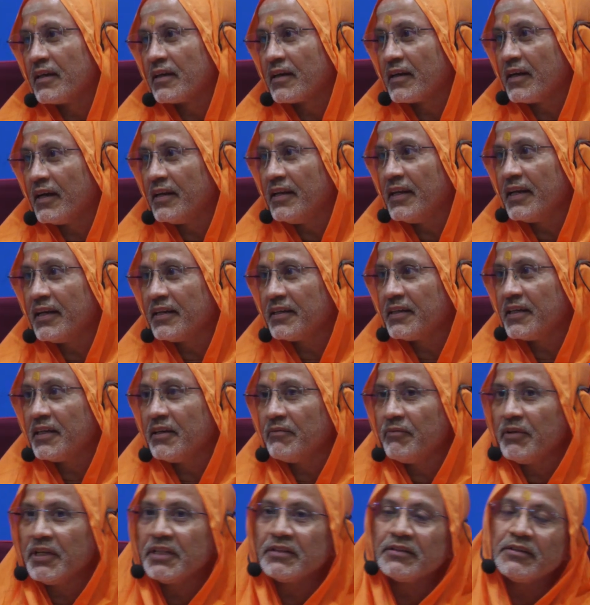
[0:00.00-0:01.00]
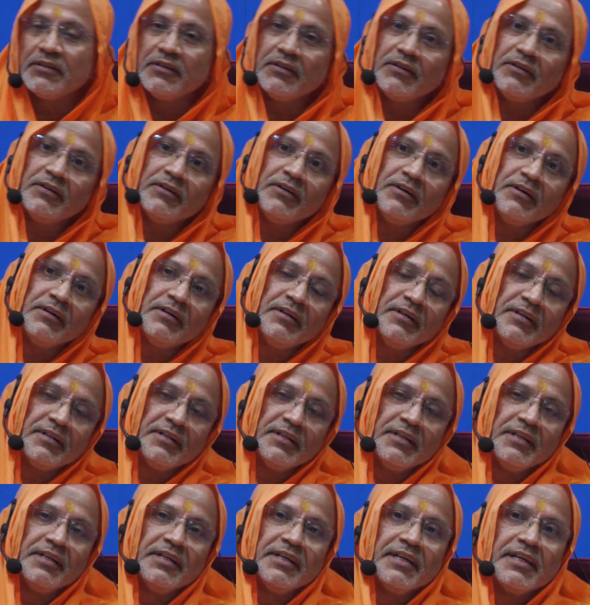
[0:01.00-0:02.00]
connected with or
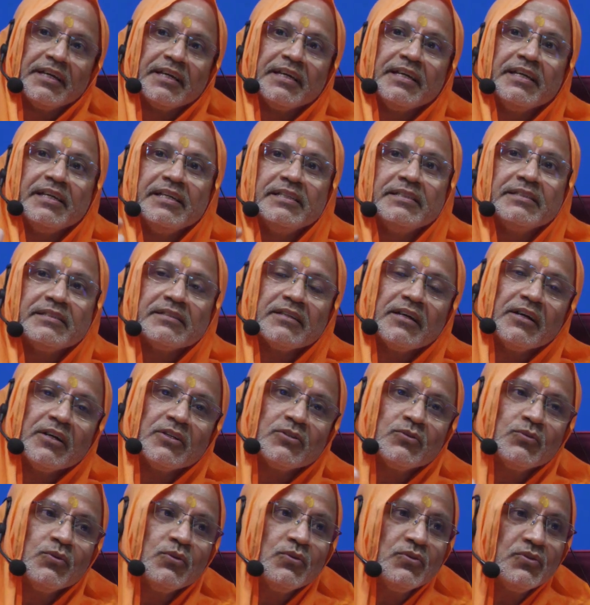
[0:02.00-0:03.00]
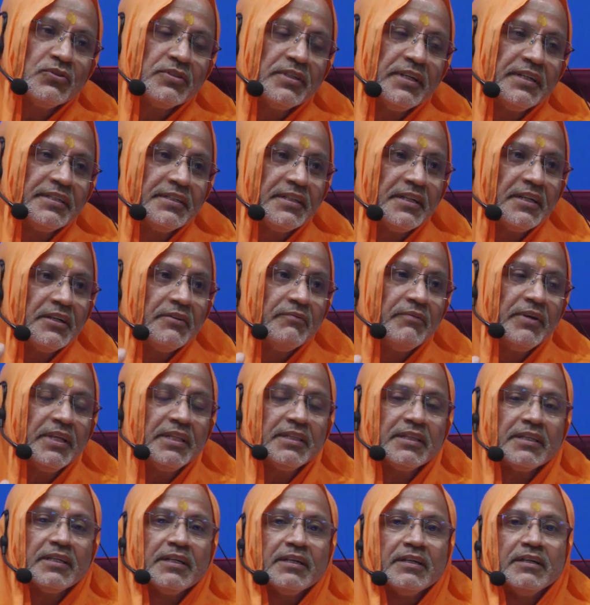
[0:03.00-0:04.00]
is associated
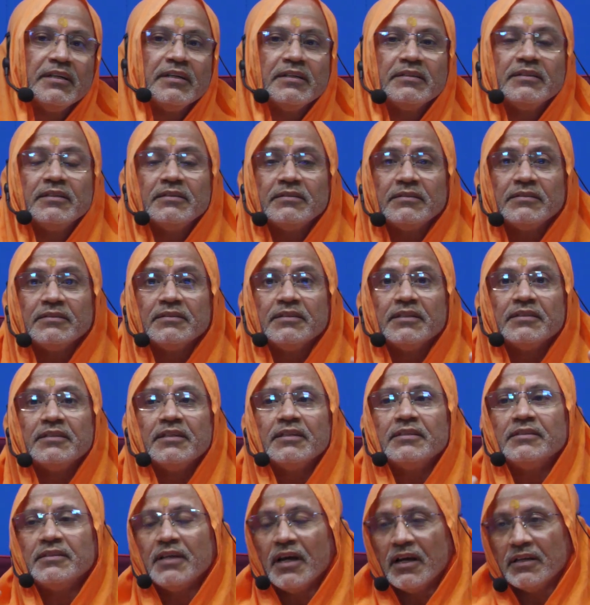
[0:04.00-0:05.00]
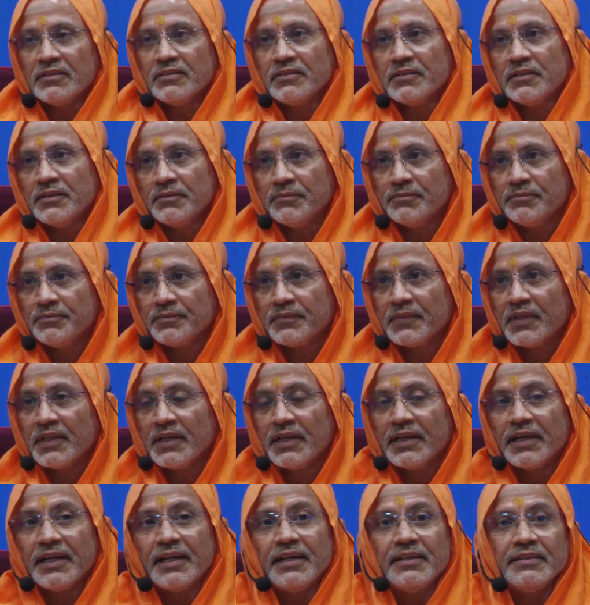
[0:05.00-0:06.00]
with this Nididhyasanam.
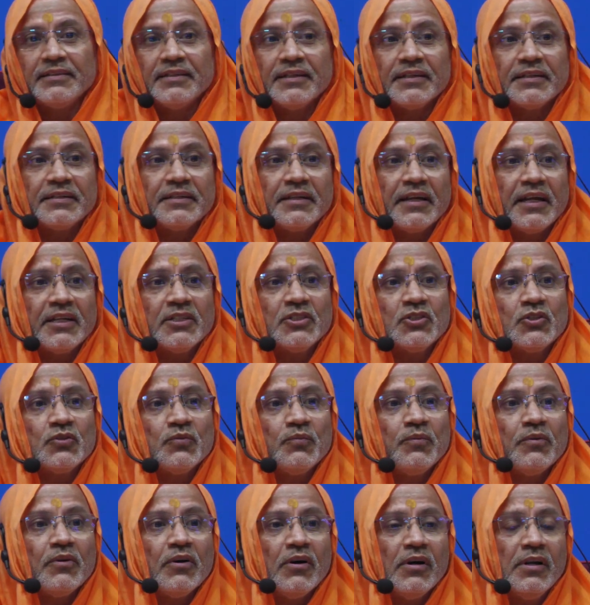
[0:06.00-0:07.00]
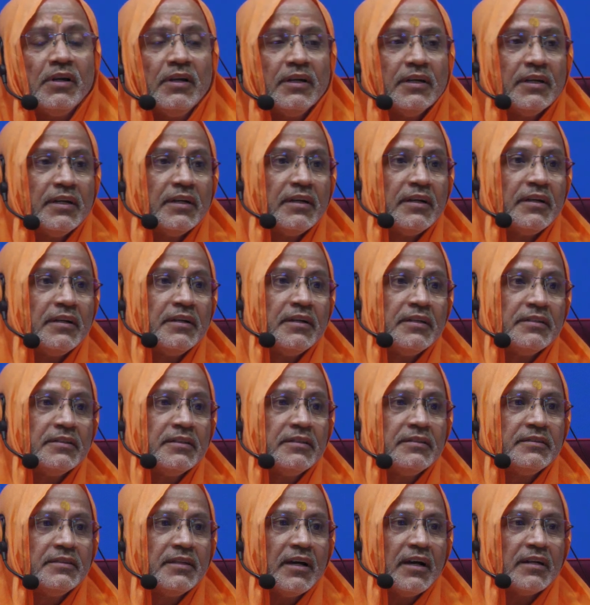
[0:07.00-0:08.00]
It is a text for
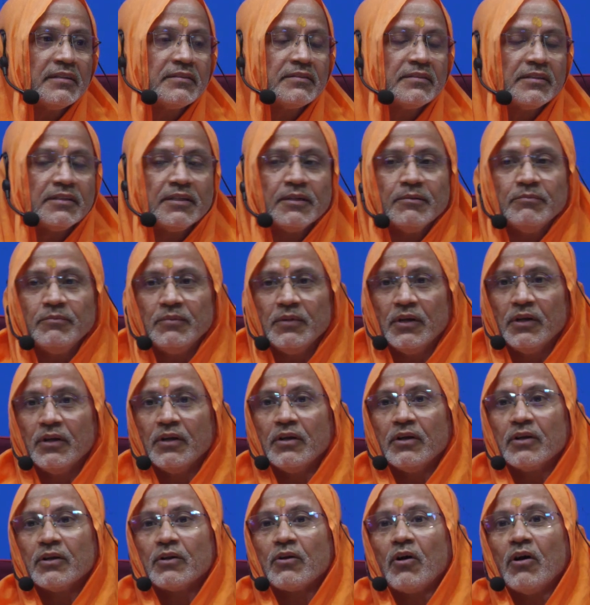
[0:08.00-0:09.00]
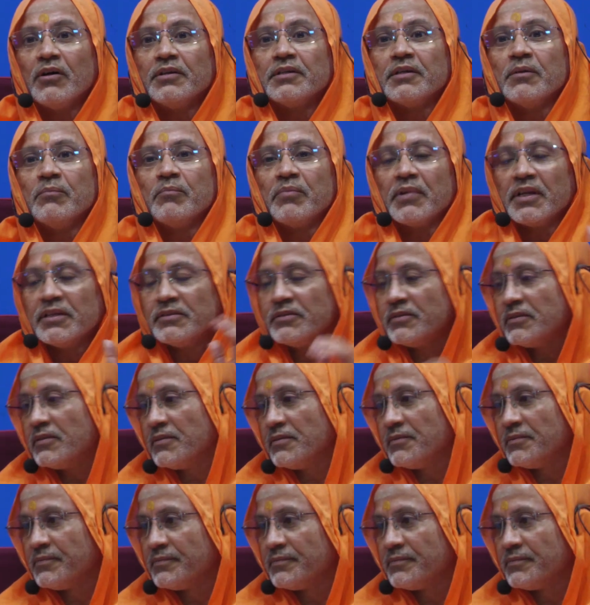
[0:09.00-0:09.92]
Nididhyasanam contemplation.